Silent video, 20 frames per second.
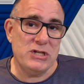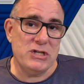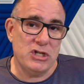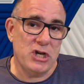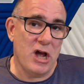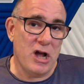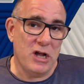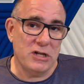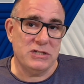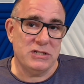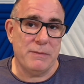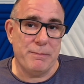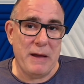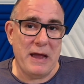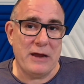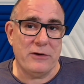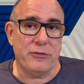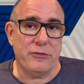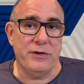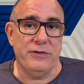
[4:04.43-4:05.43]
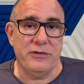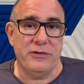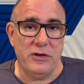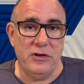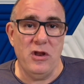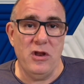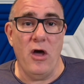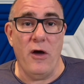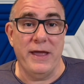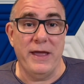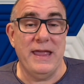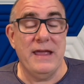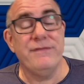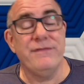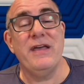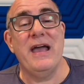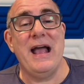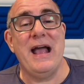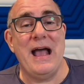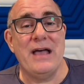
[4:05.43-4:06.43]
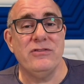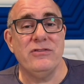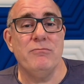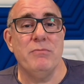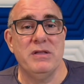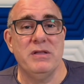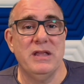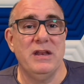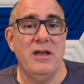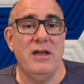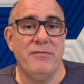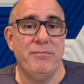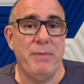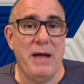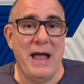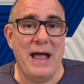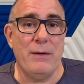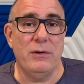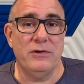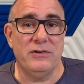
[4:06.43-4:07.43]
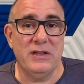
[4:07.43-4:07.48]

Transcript: charge the batteries at night if there hasn't been enough power